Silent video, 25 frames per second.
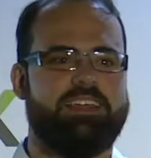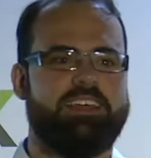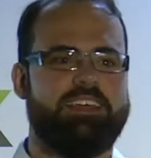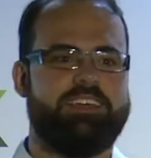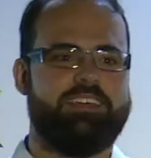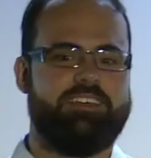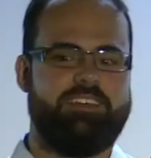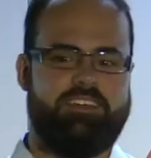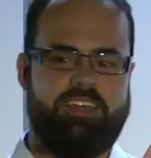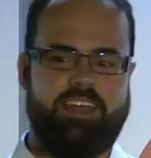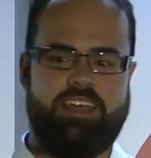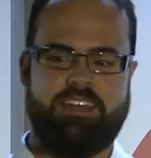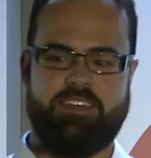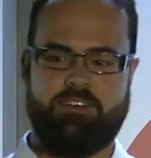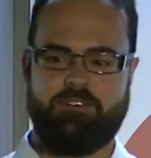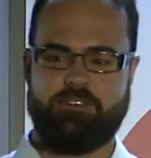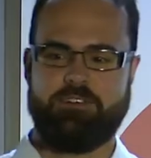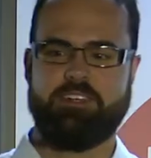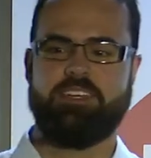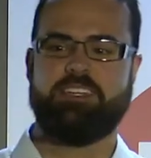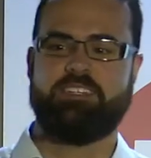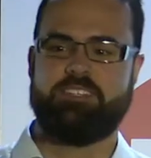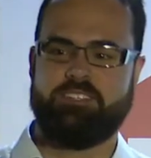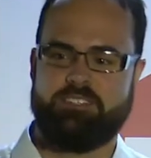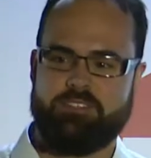You can
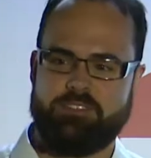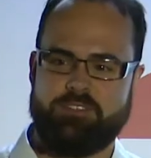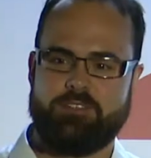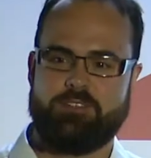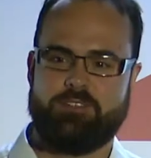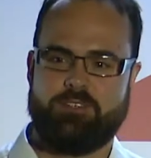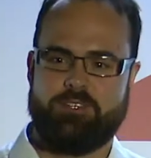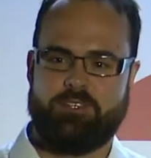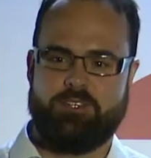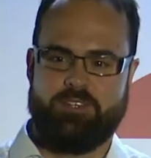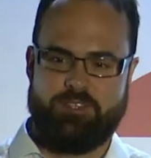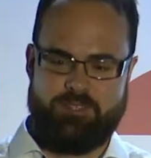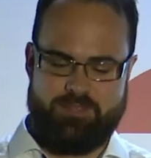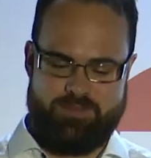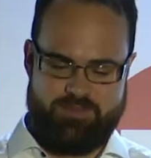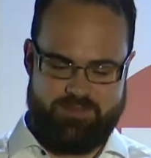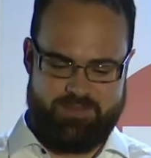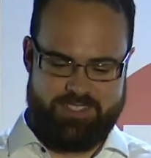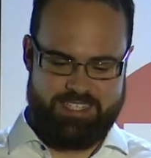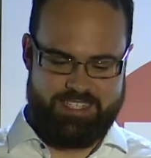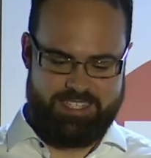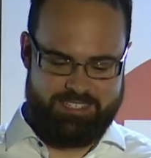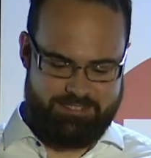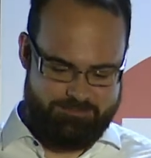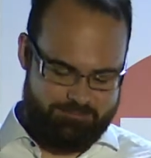only do
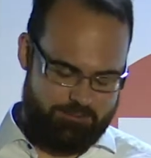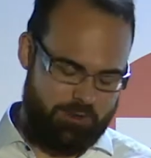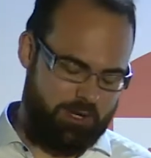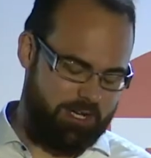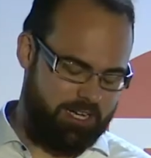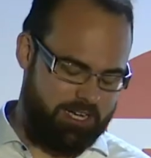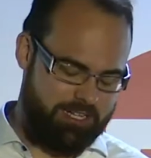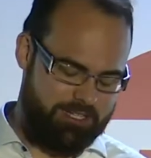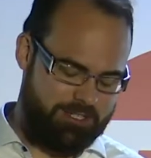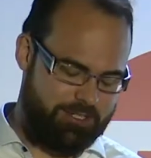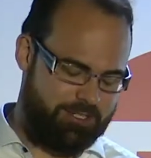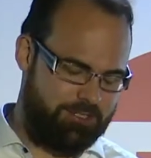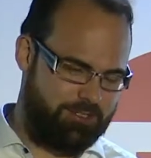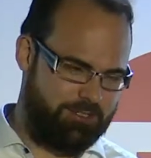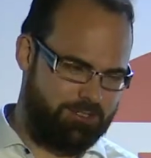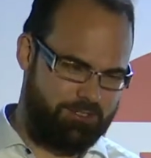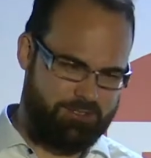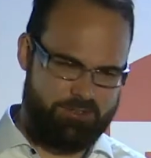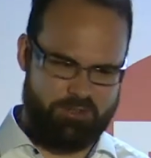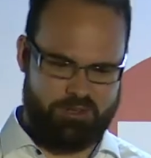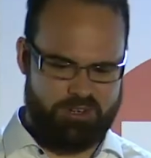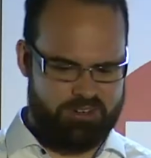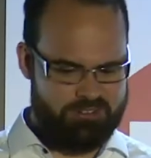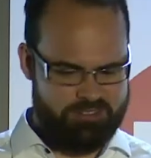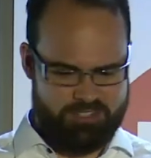at
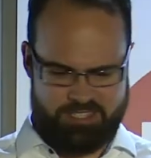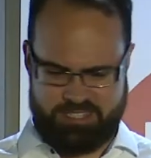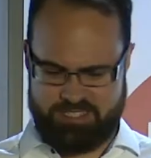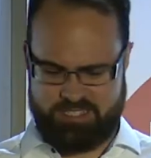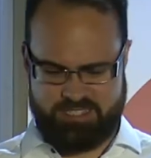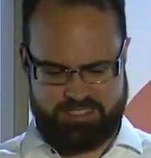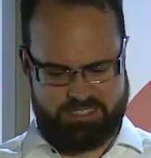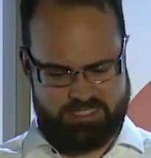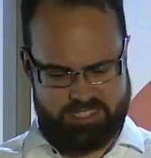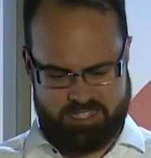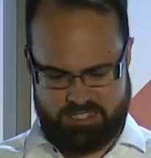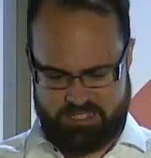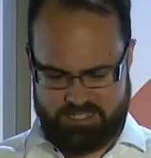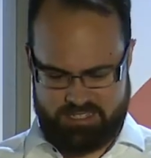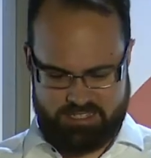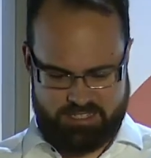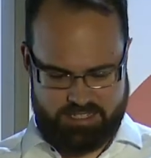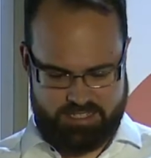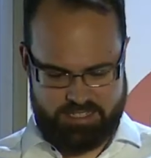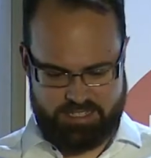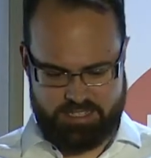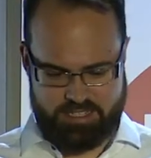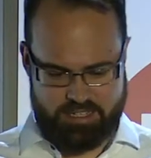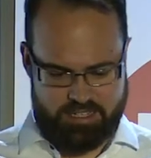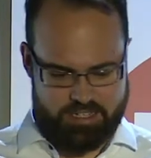
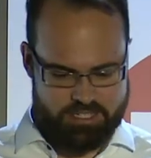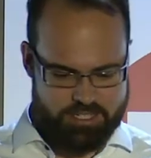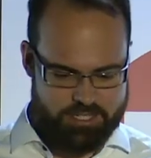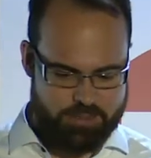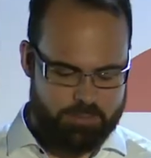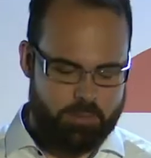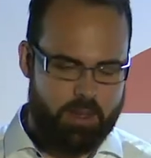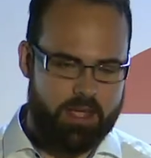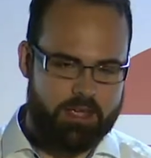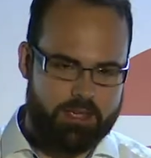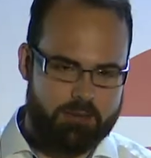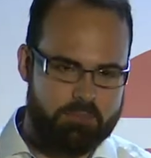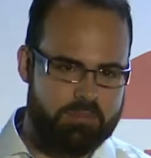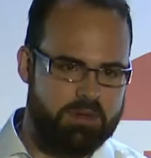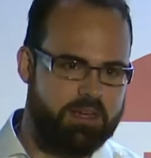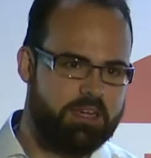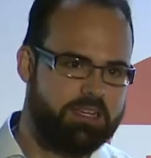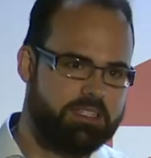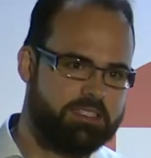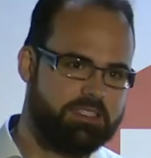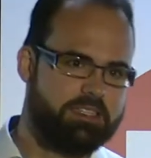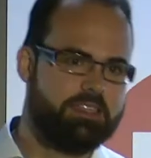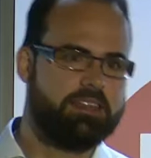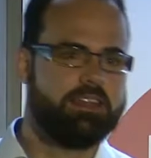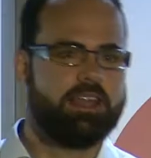260-ish
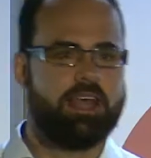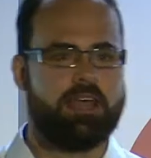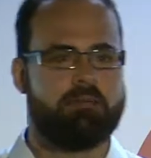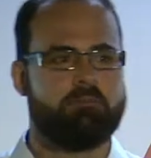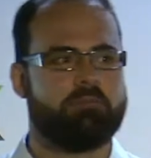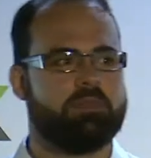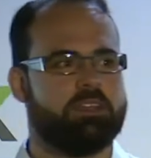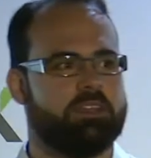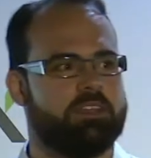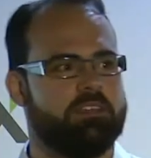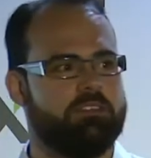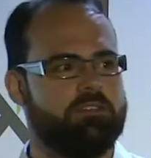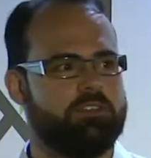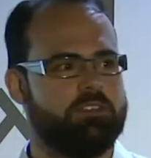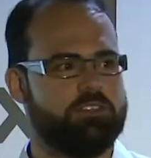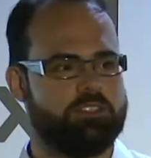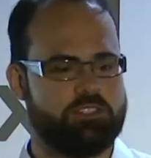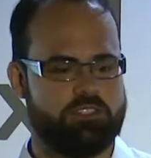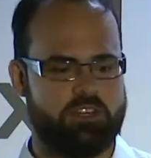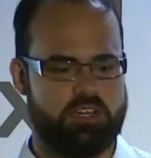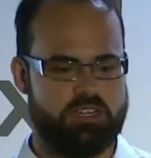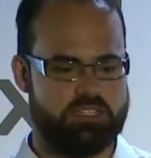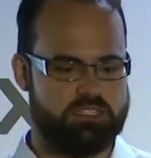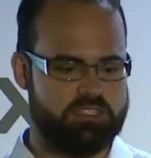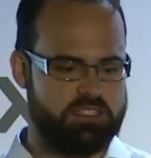megabytes in Lambda. If you
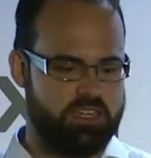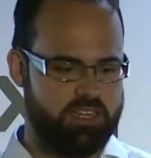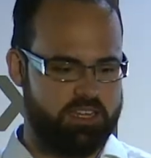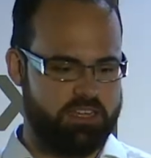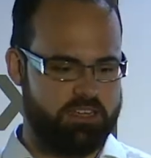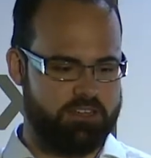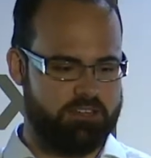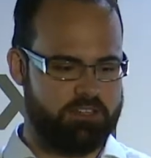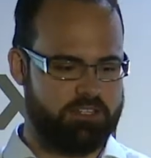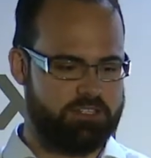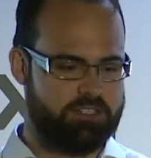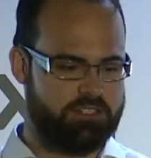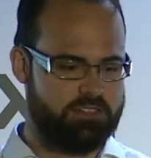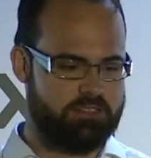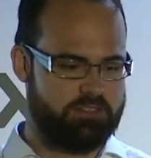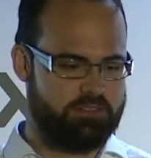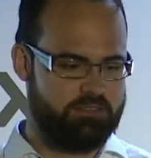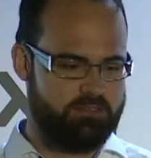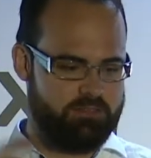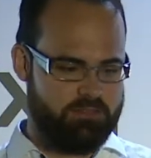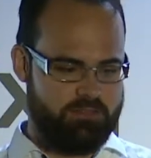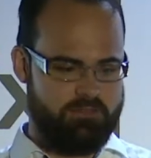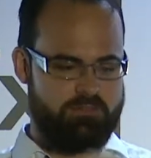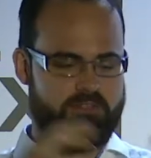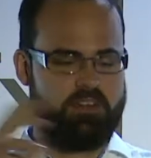start stacking your
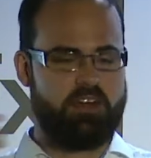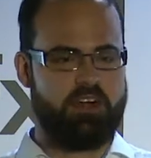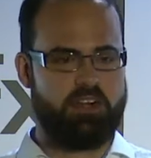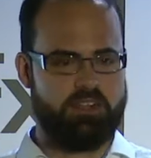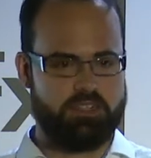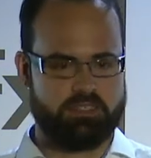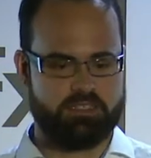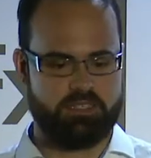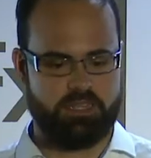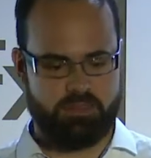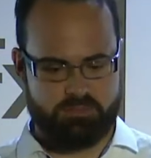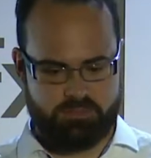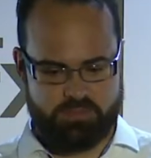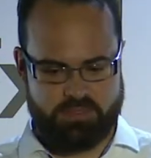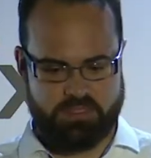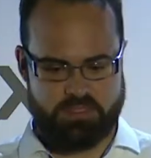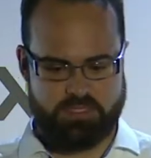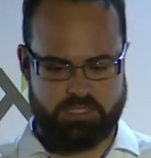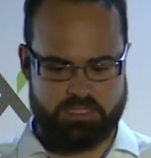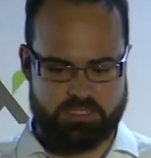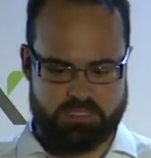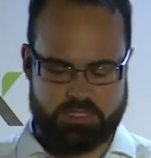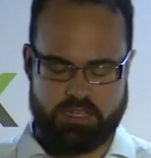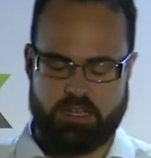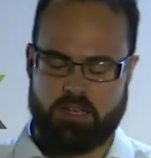files up, you
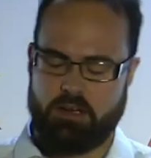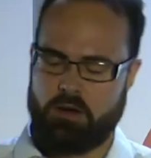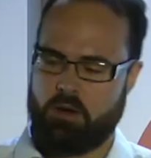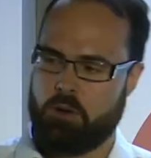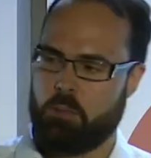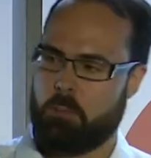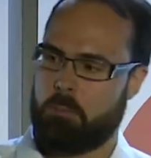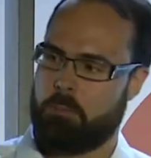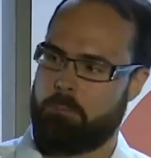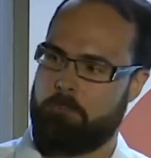just go, oh,